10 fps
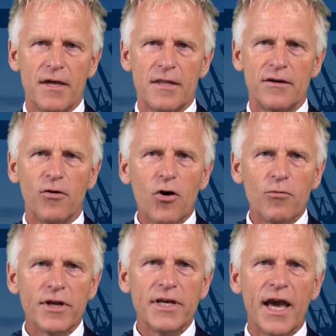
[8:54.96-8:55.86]
The
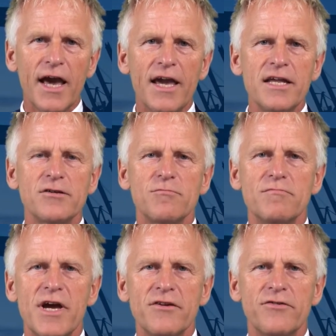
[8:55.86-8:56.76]
already 8
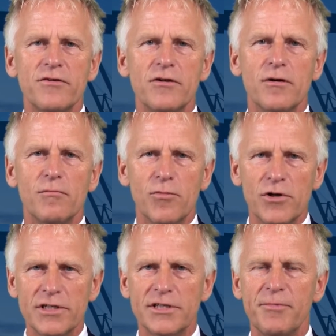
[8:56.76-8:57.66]
mentioned
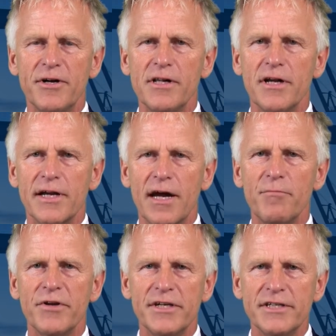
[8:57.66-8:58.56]
municipal
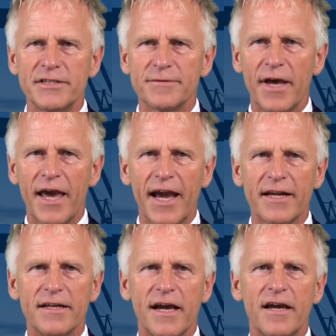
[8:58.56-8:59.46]
companies
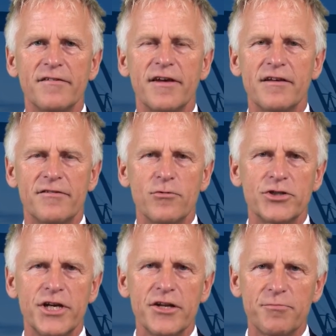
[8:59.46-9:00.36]
act as
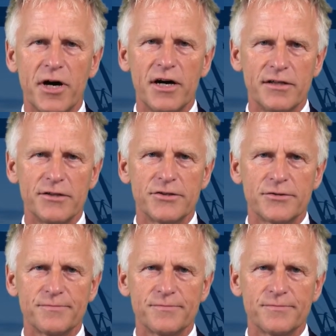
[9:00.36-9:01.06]
associate partners.